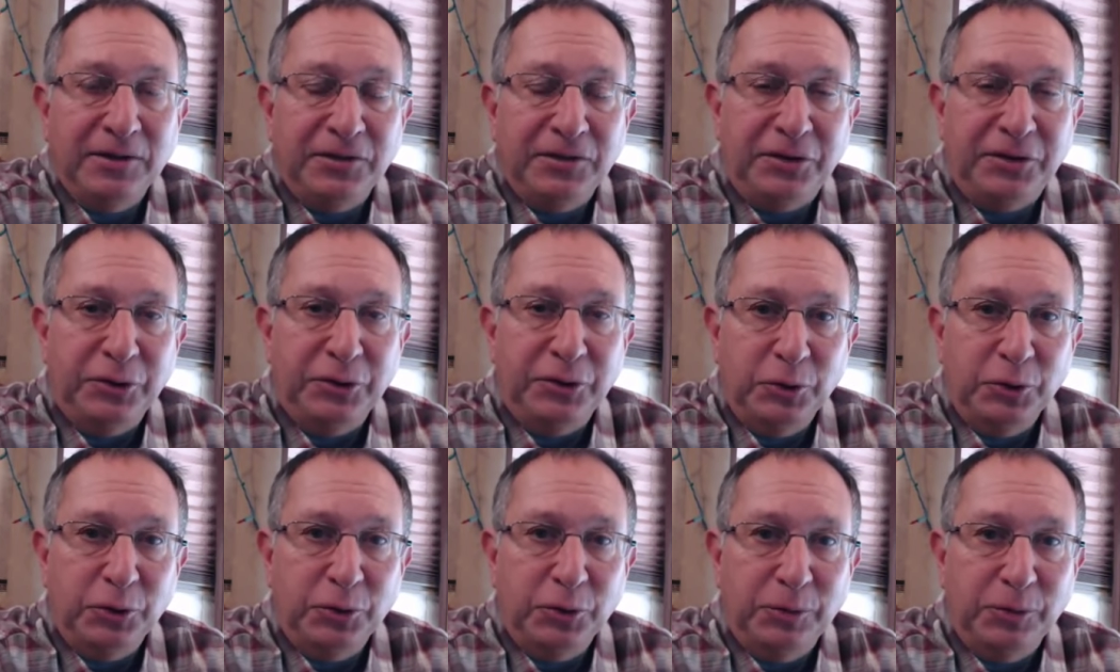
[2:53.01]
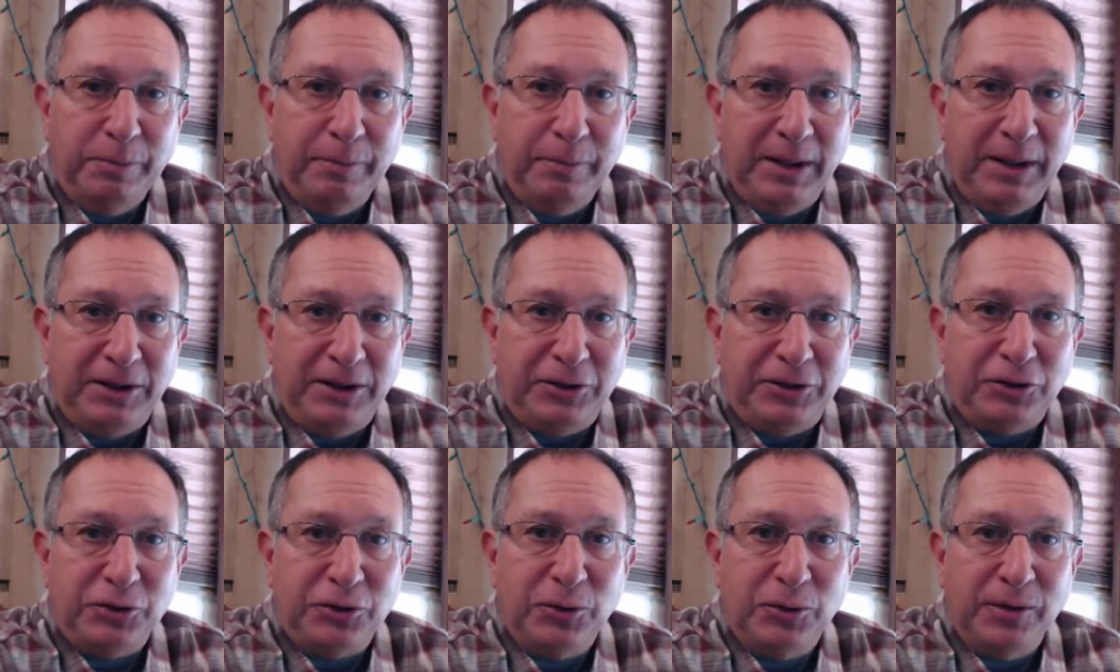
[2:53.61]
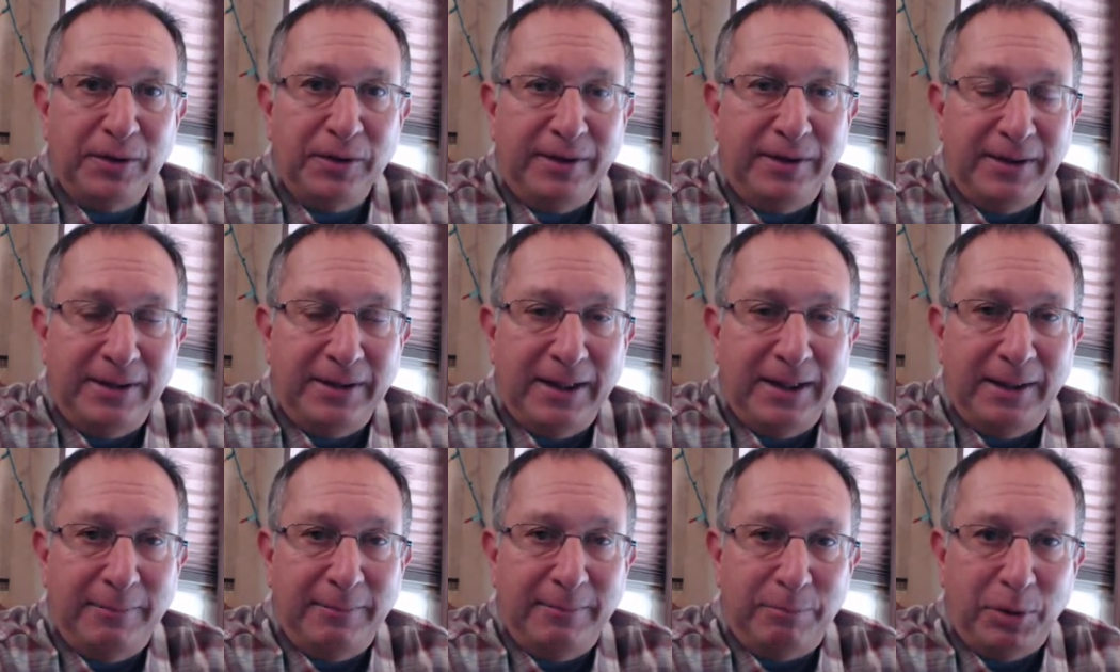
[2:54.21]
to make sure that
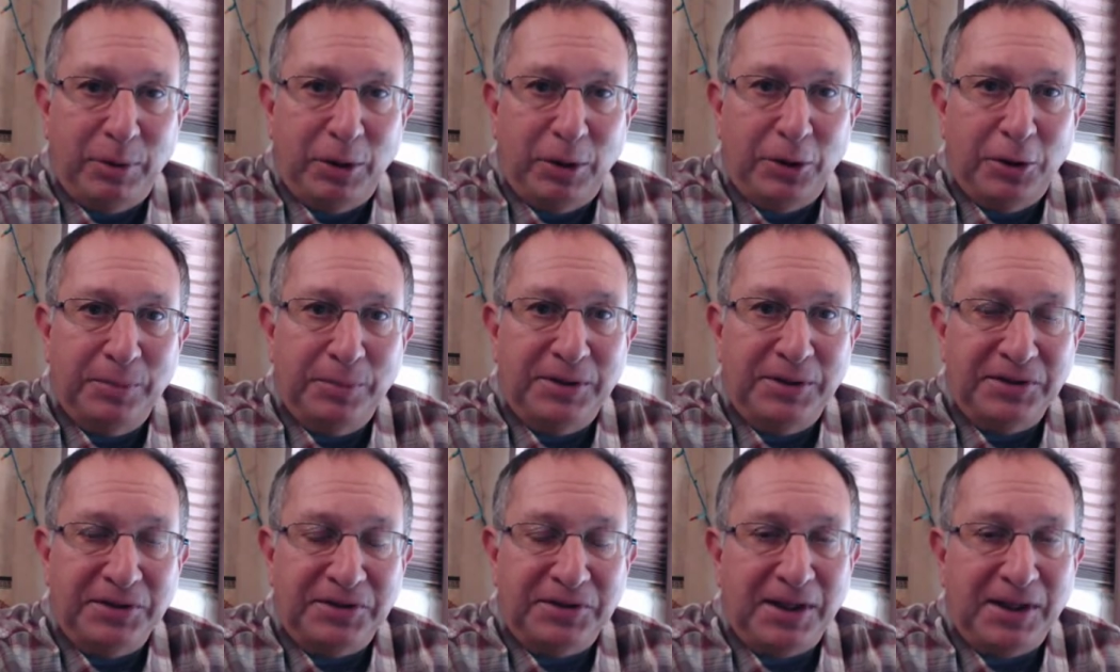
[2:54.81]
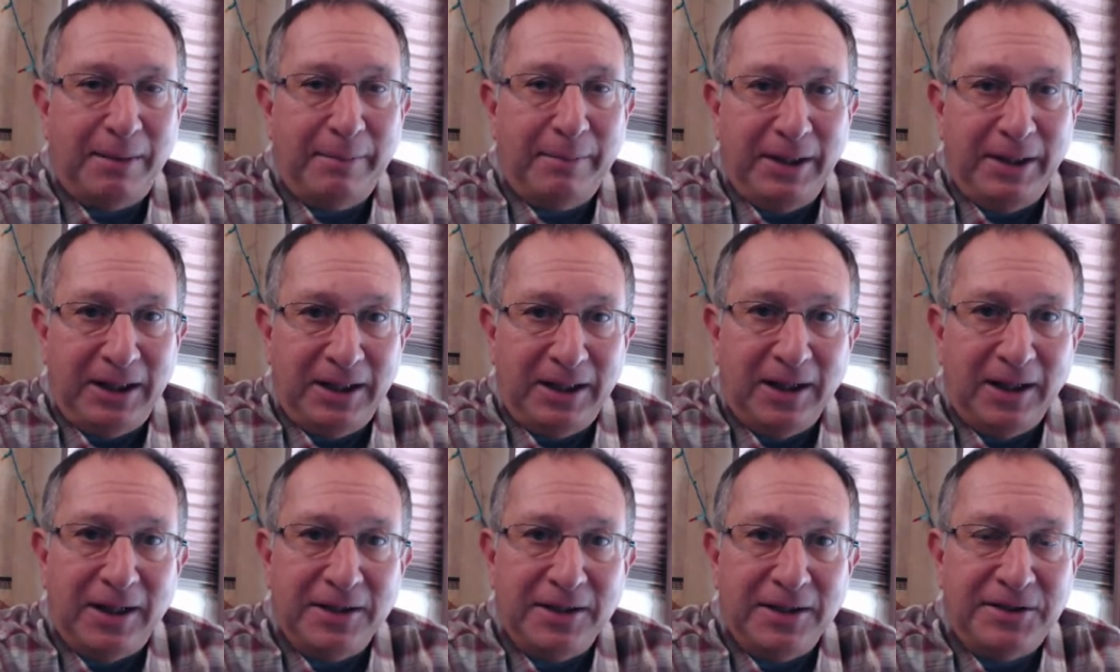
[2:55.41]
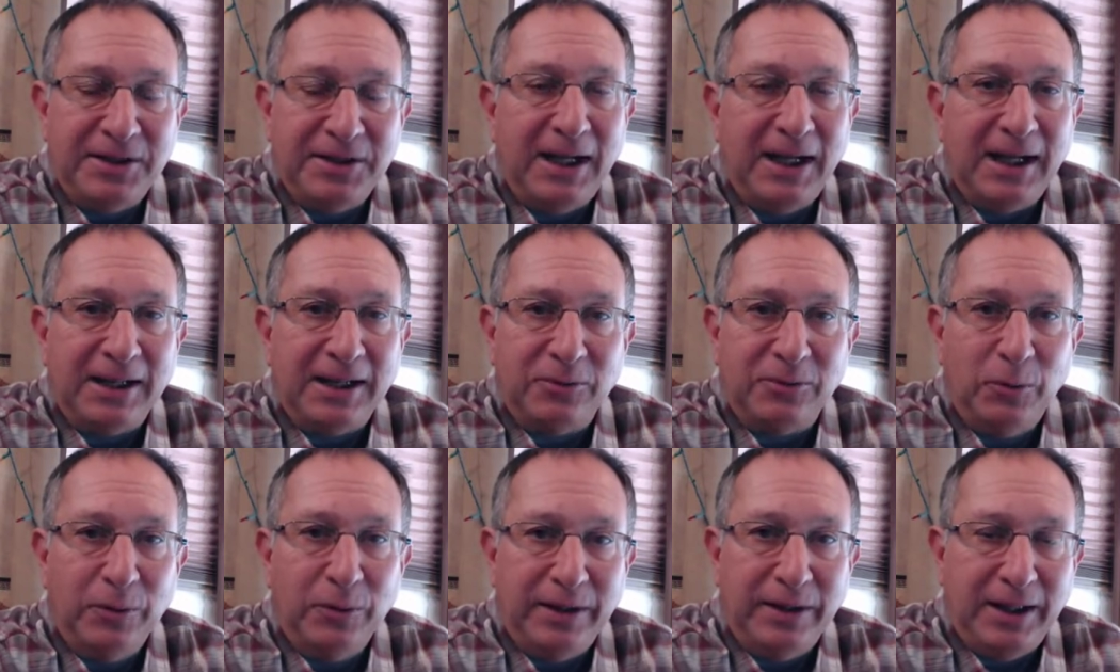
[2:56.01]
that bulb does not make
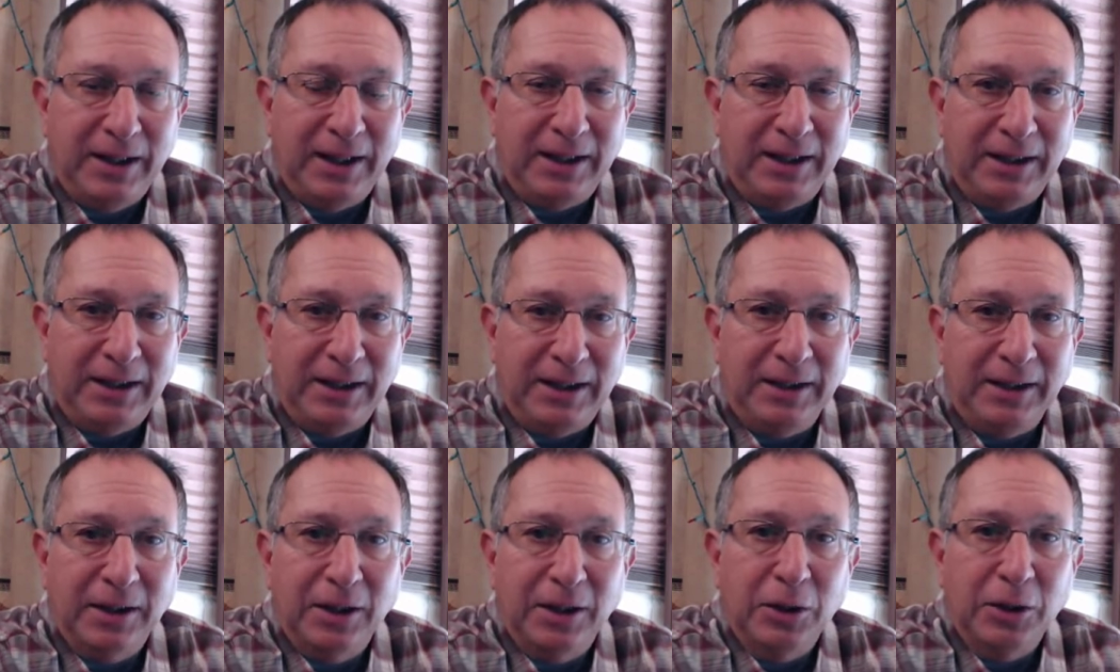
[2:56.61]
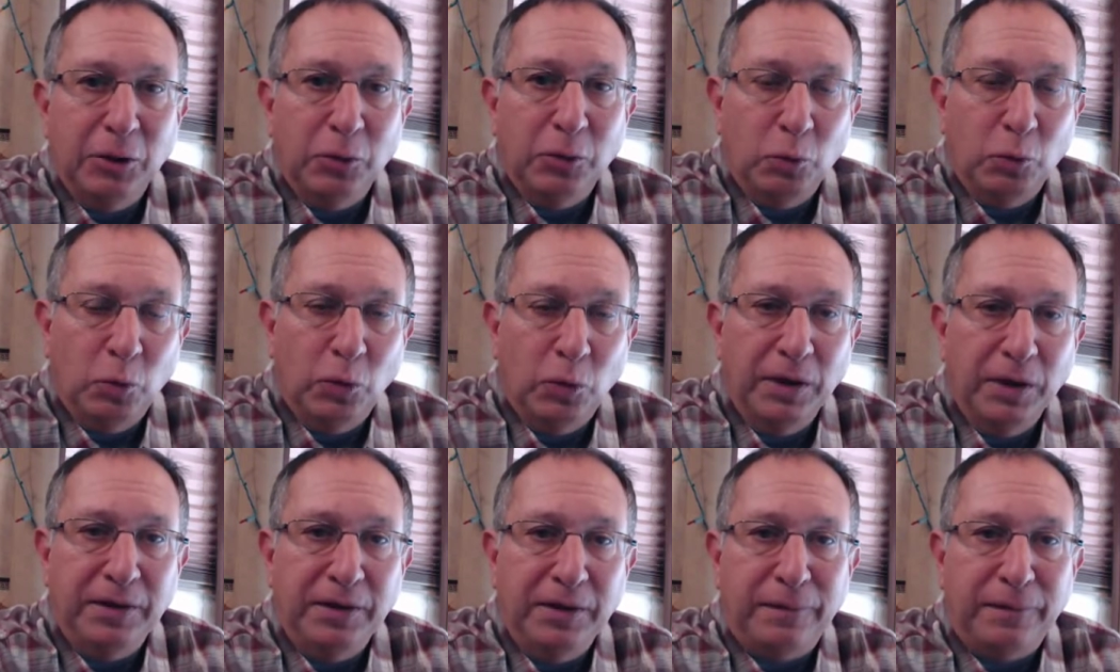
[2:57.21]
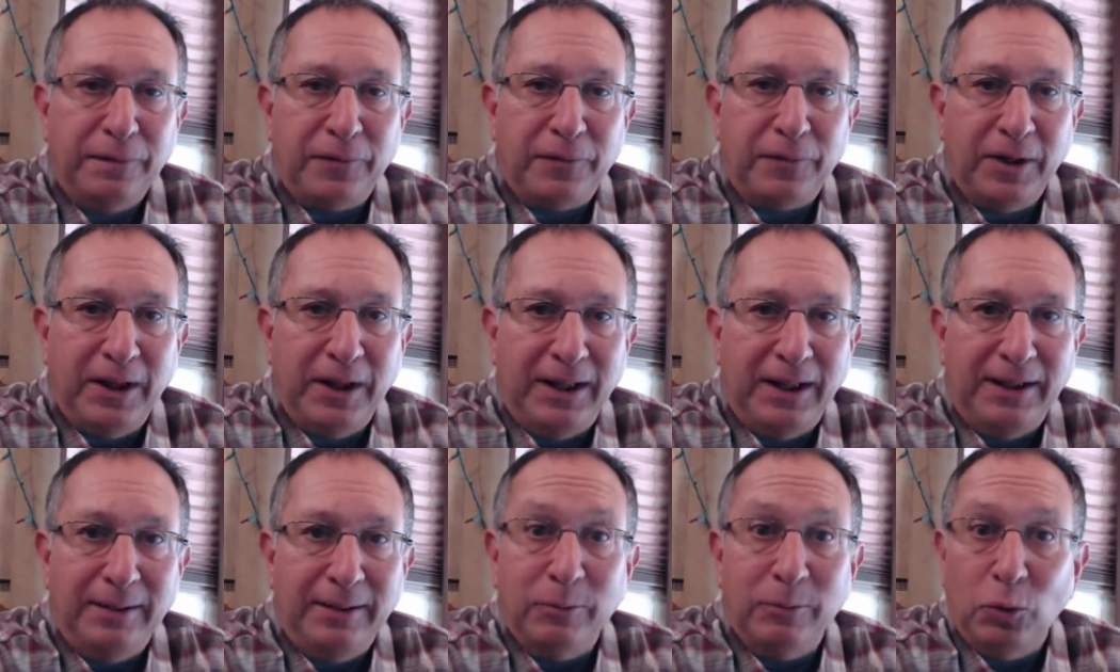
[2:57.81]
contact with any wood
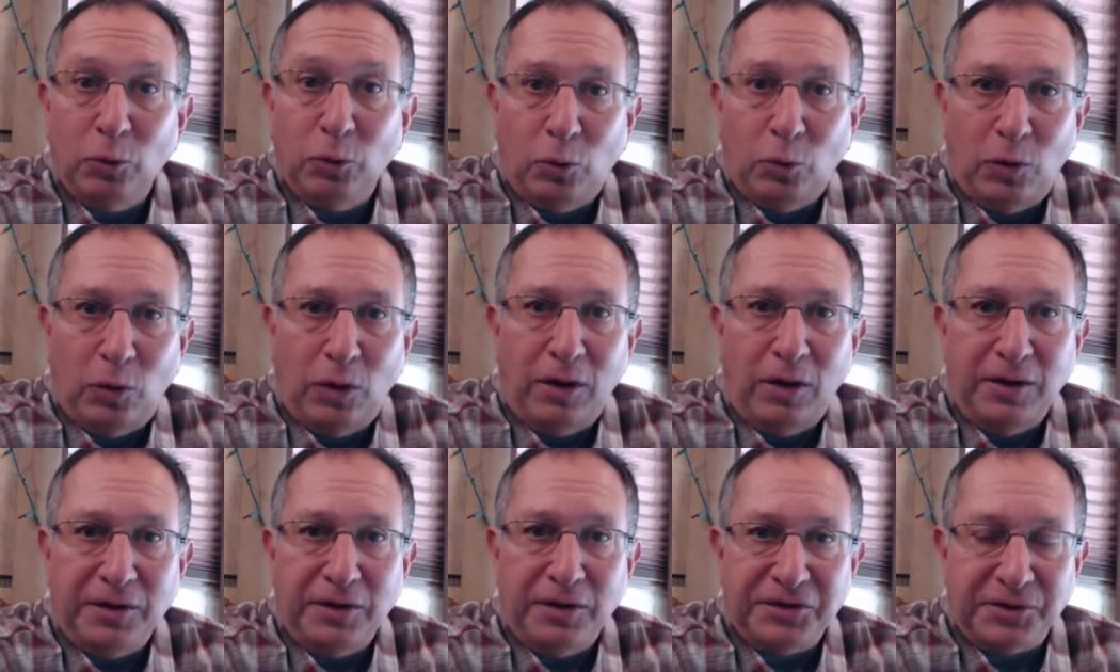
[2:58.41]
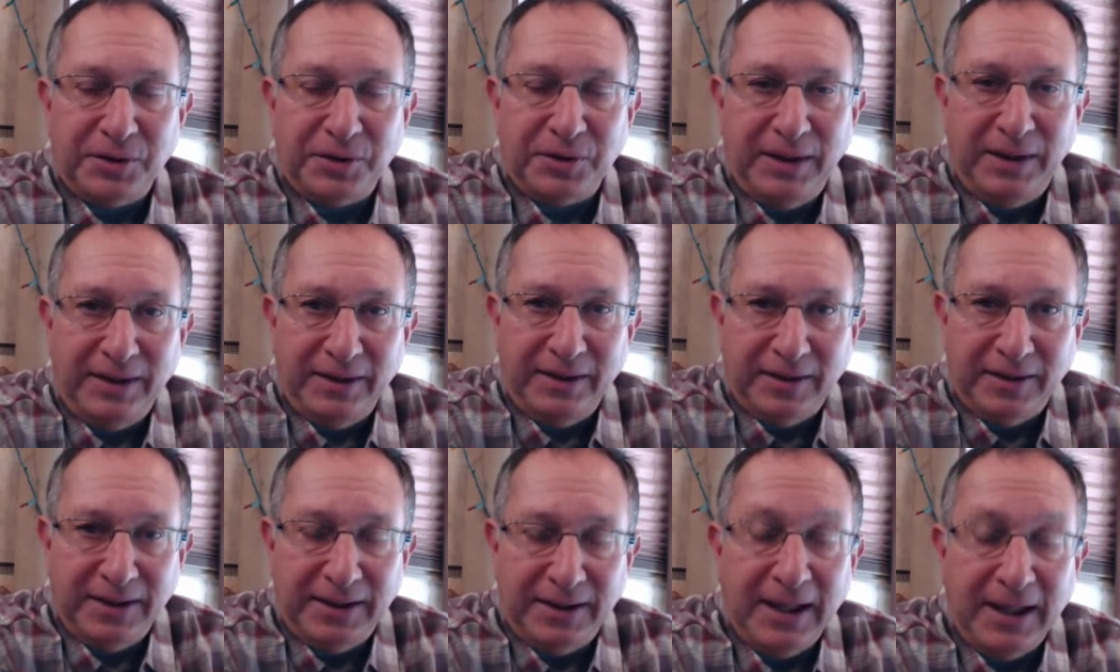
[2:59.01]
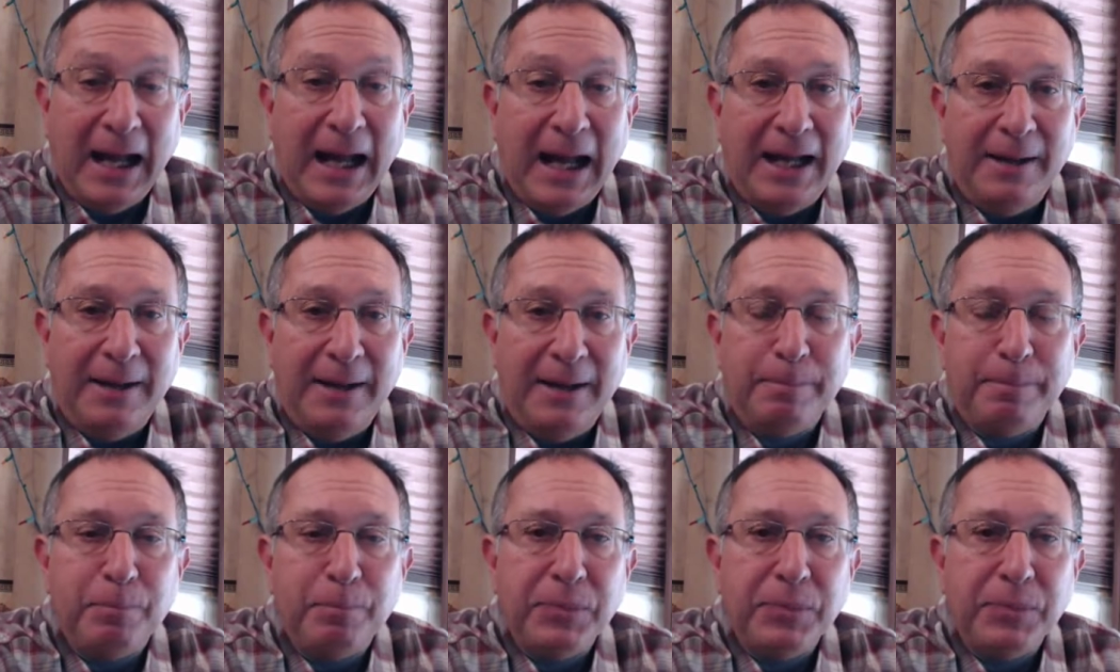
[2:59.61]
frame or walls or anything like that.